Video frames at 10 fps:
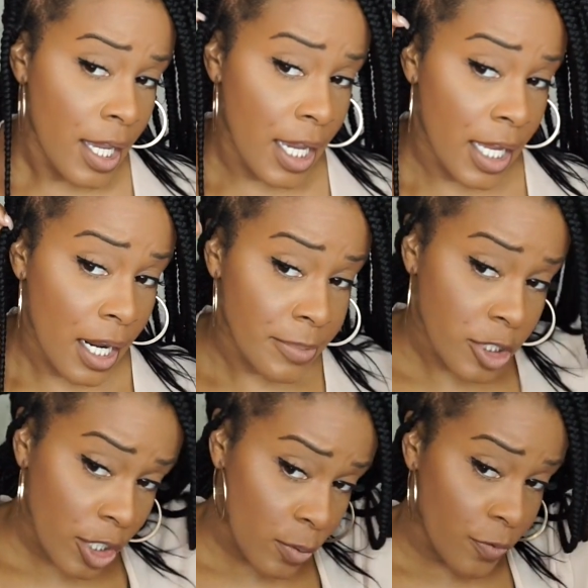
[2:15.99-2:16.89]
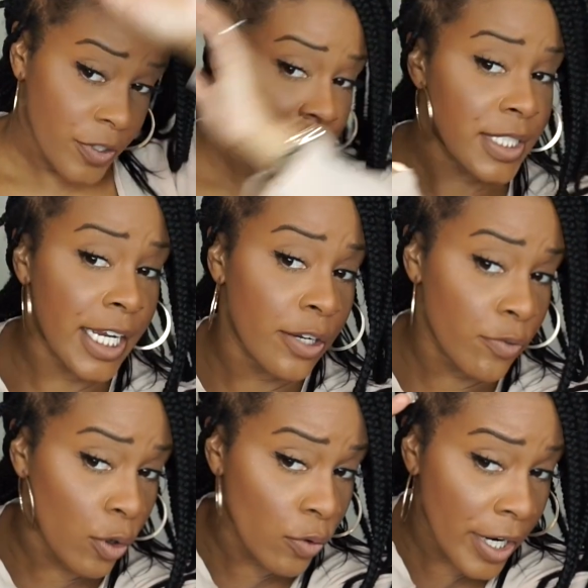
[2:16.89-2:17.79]
and I'm starting with the second
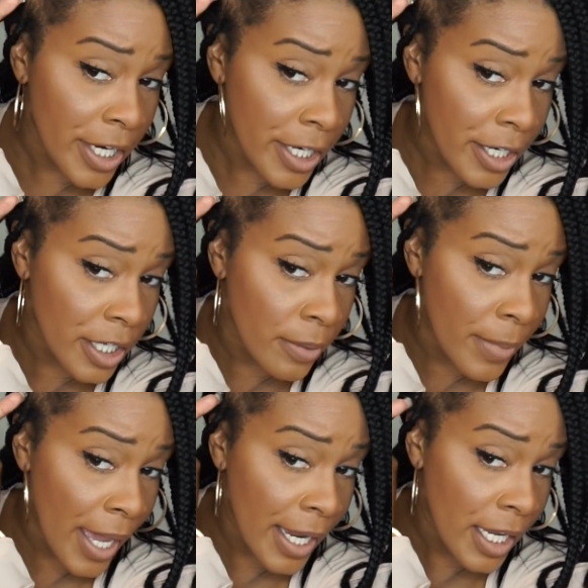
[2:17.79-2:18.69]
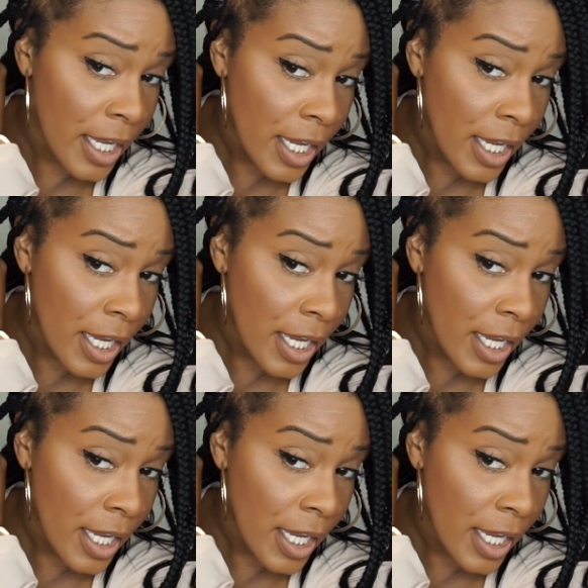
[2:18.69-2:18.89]
row right here in the back.